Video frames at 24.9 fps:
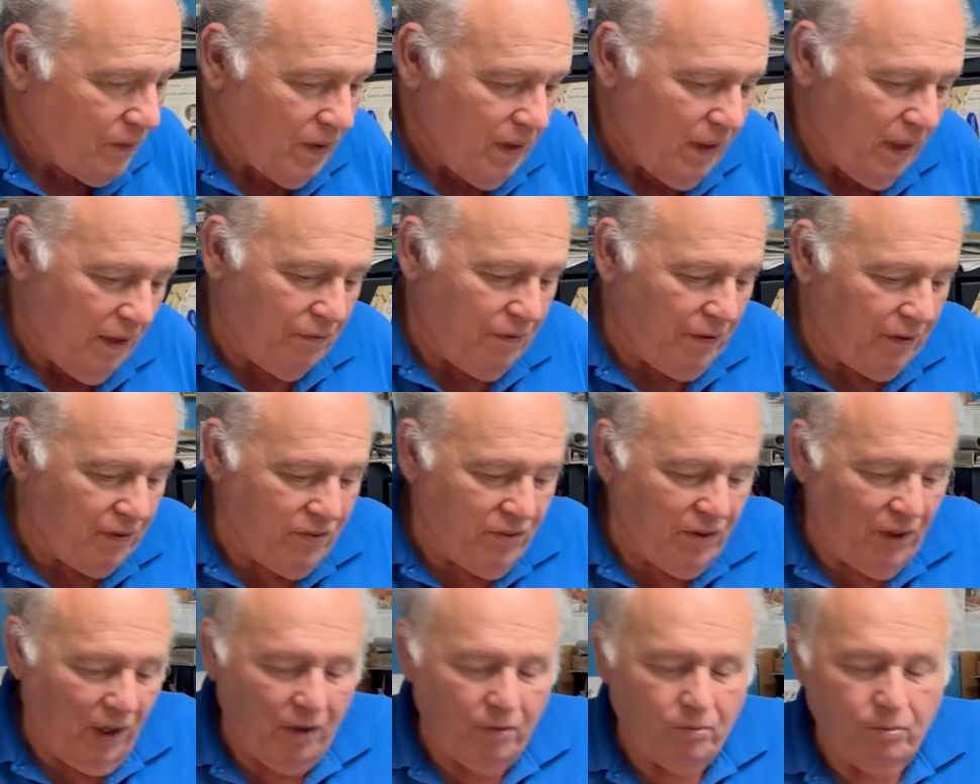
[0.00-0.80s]
If it's
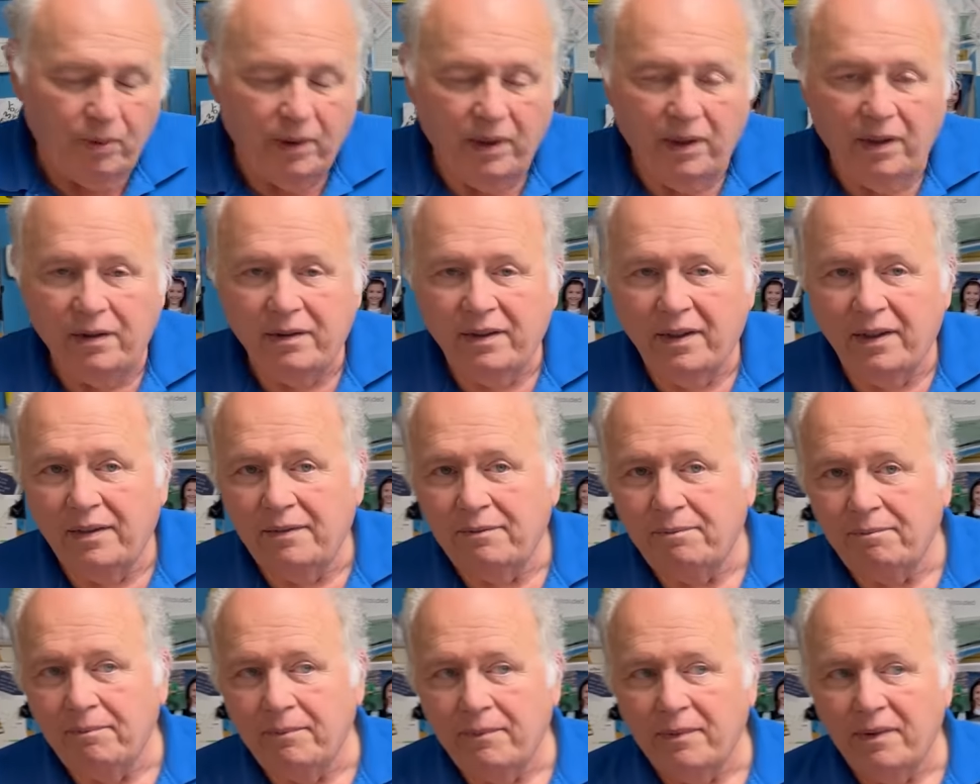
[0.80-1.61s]
not real,
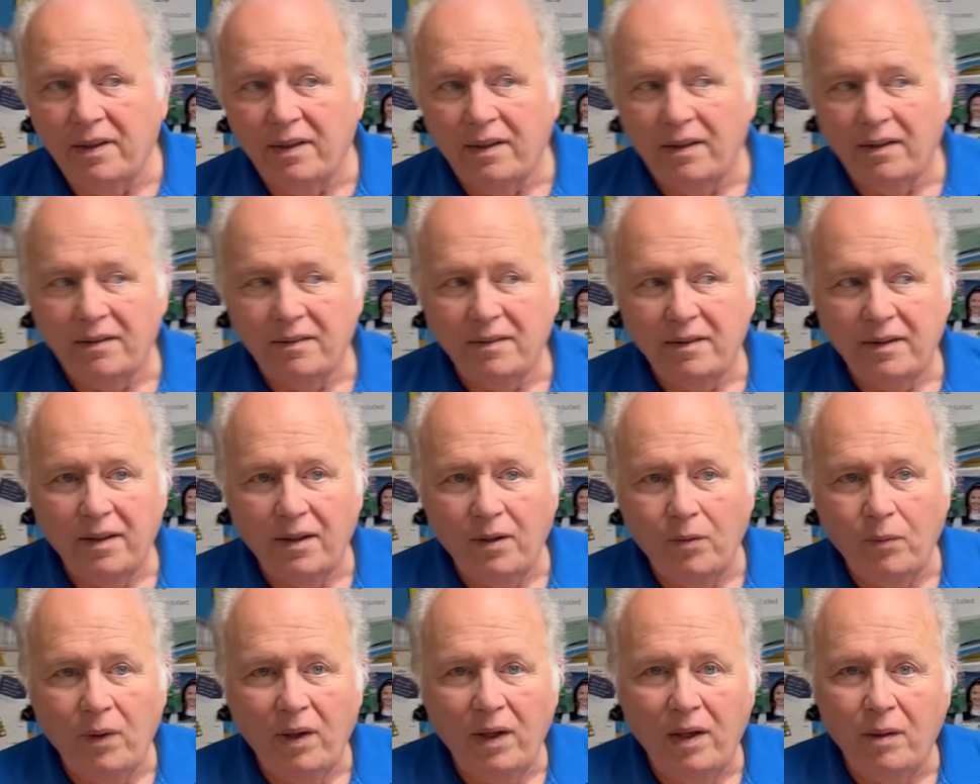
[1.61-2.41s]
then oh
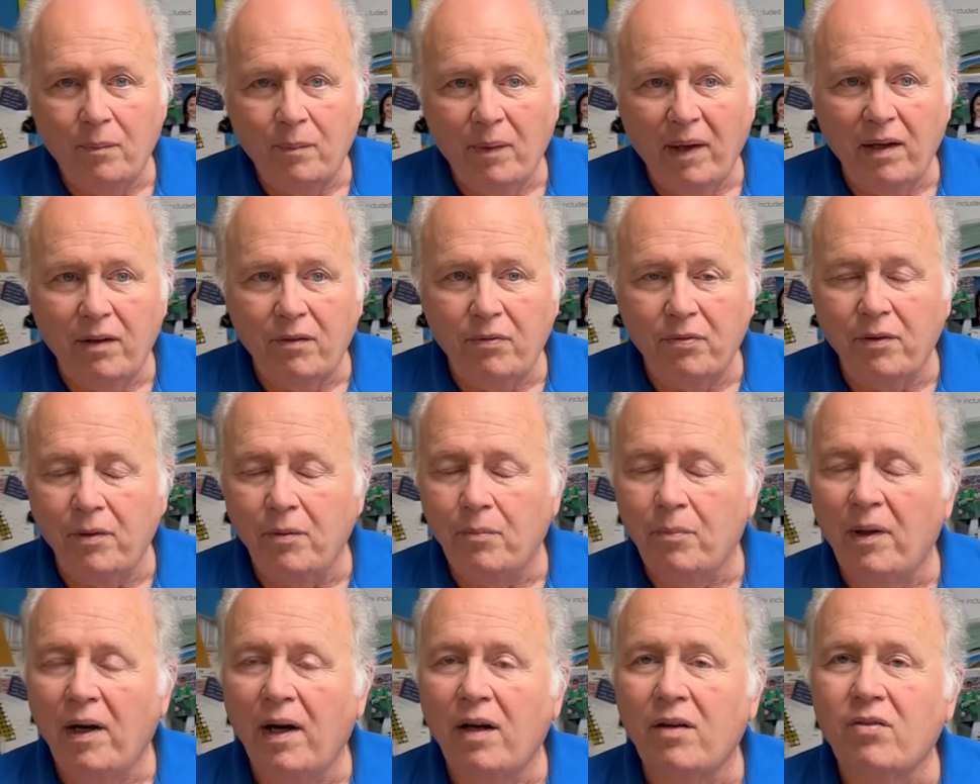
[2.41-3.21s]
well, I'm out a few
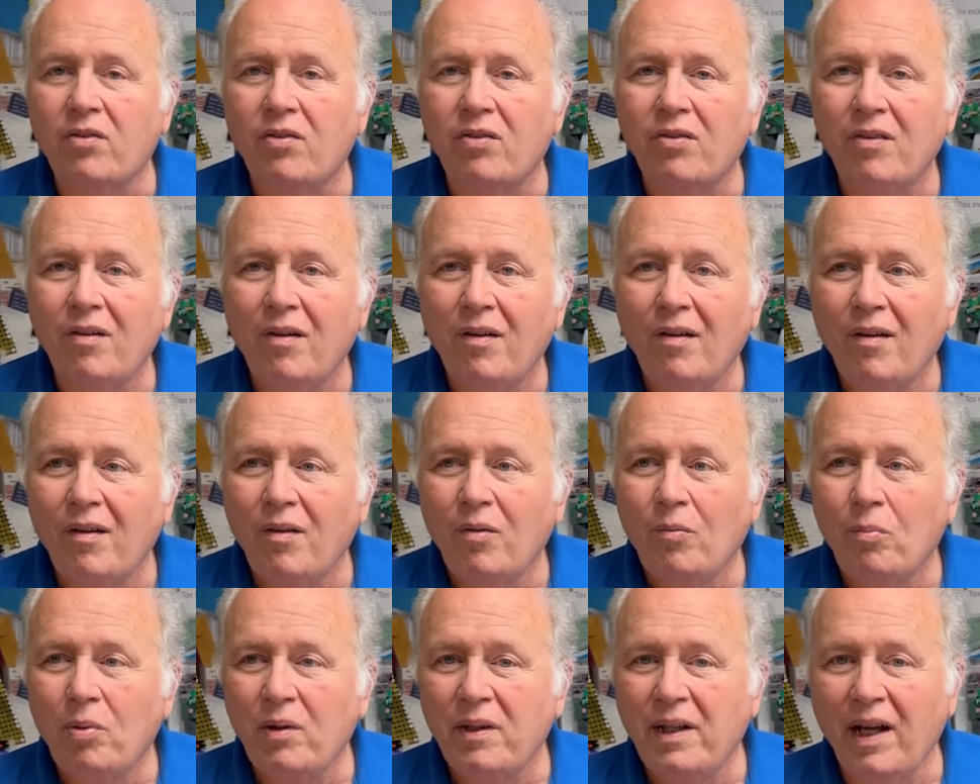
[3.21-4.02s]
bucks.
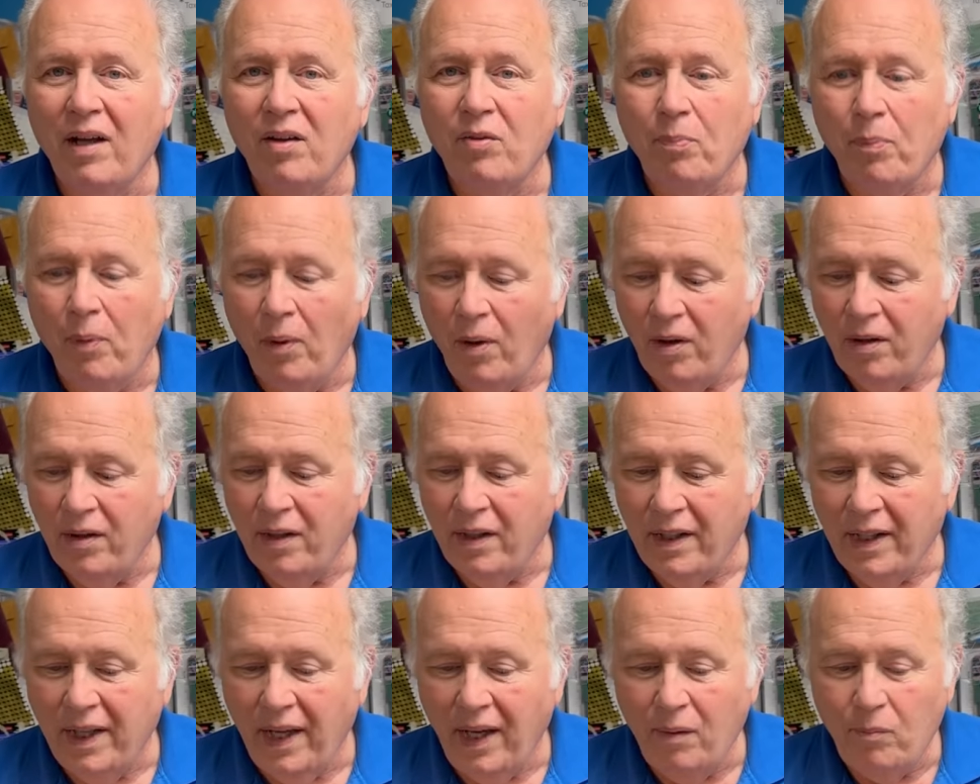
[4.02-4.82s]
But that's part of
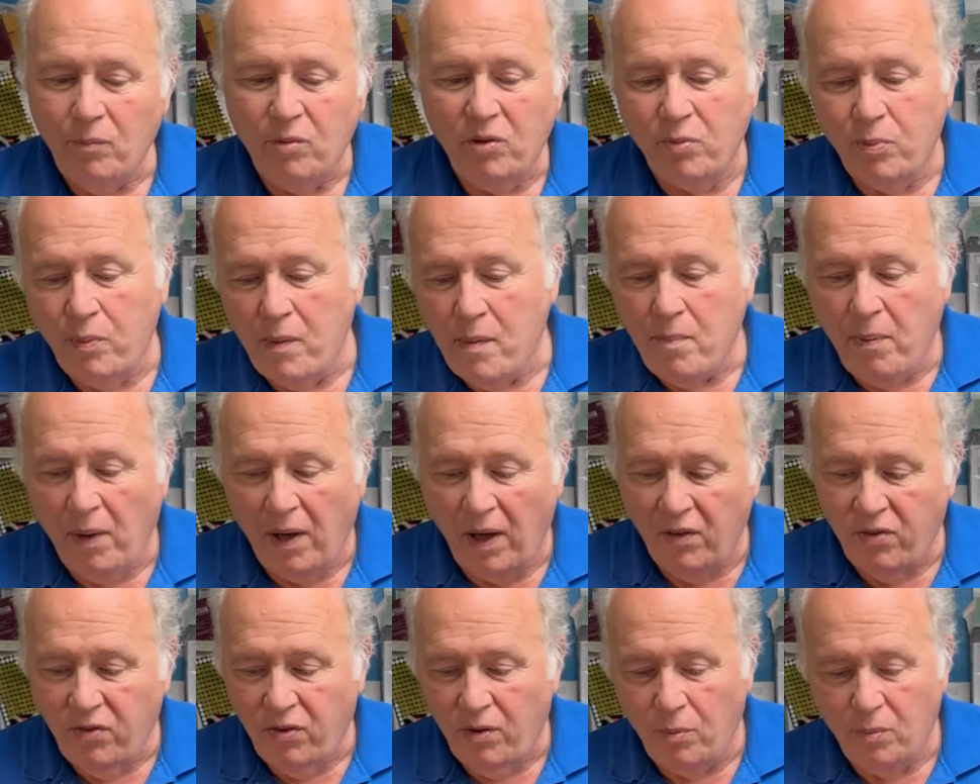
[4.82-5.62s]
the game because we
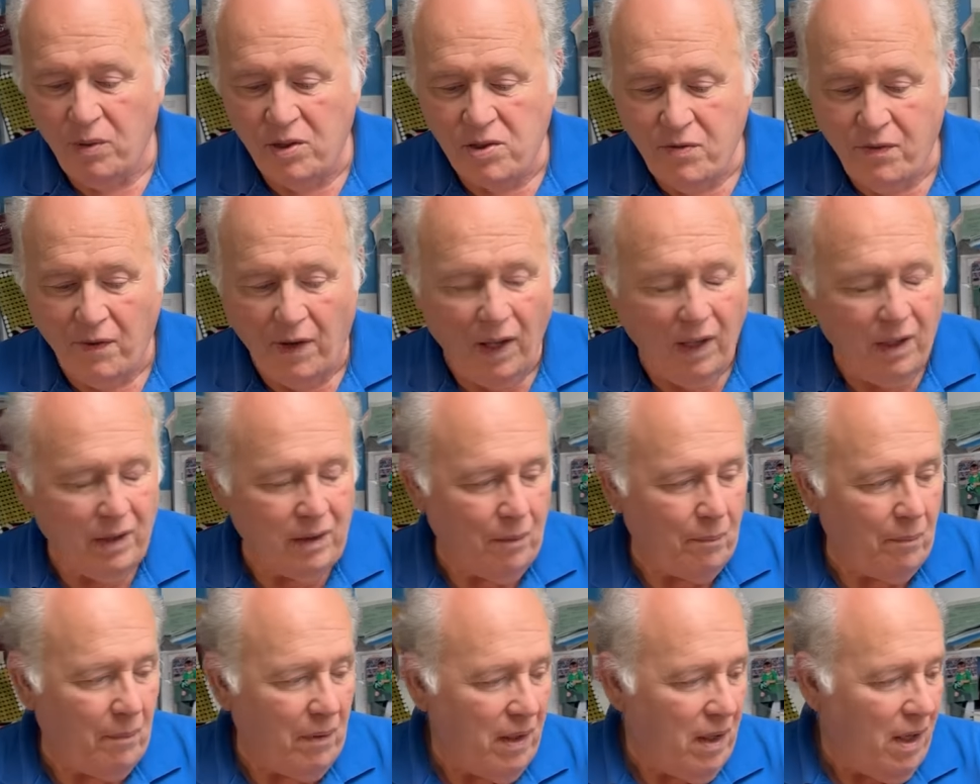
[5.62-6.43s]
buy so much
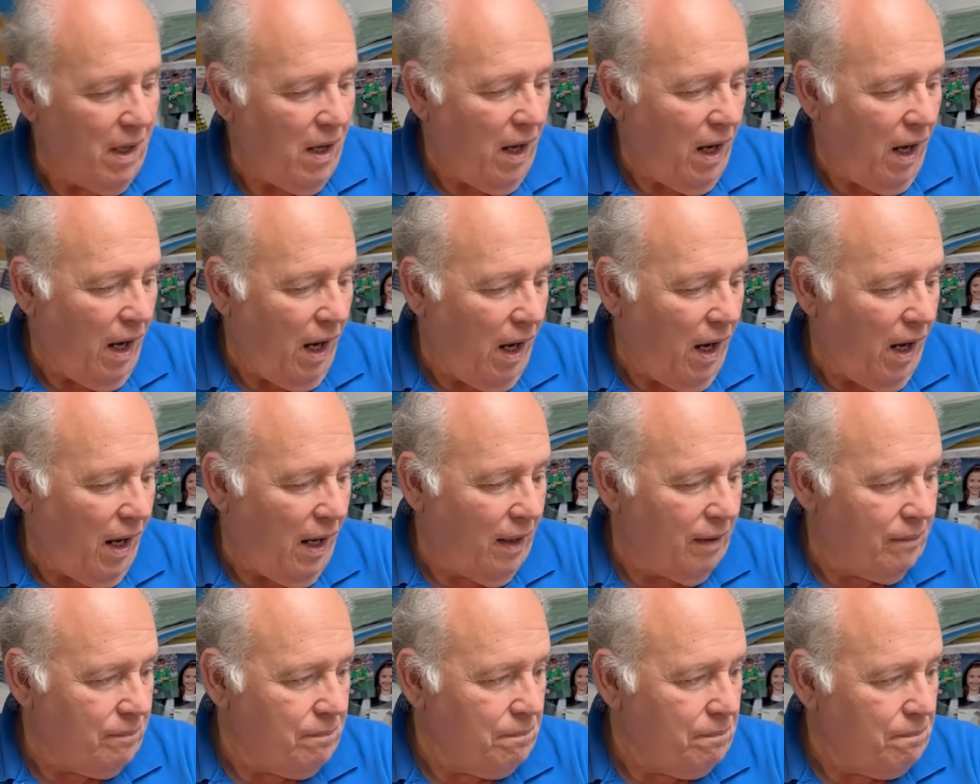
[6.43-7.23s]
volume.
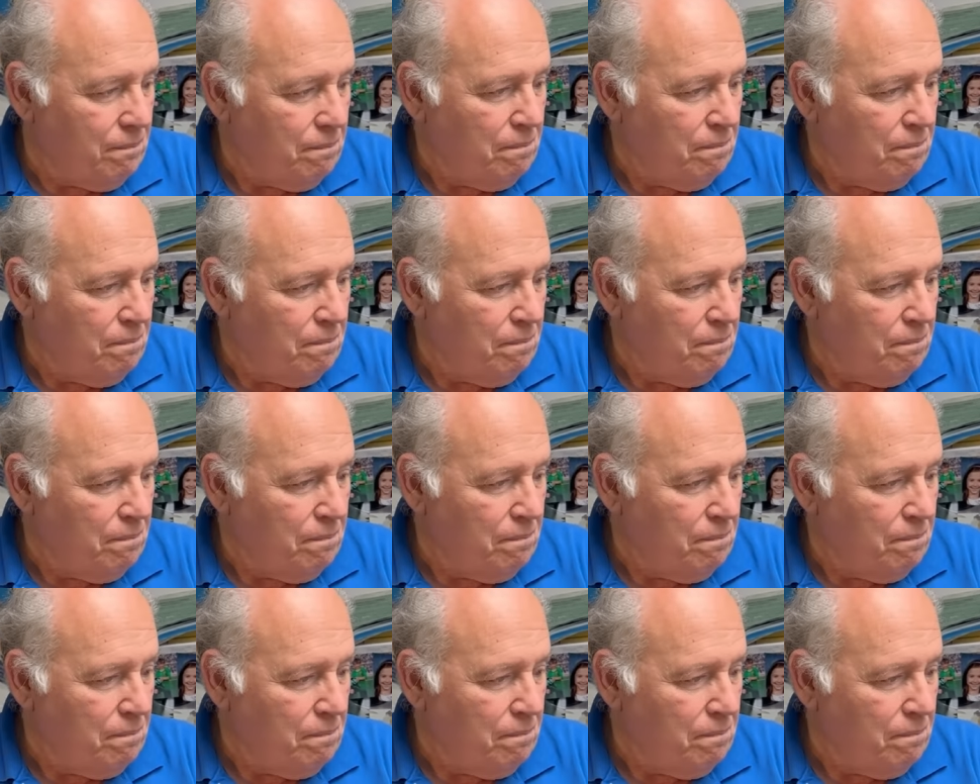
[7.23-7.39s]
Um,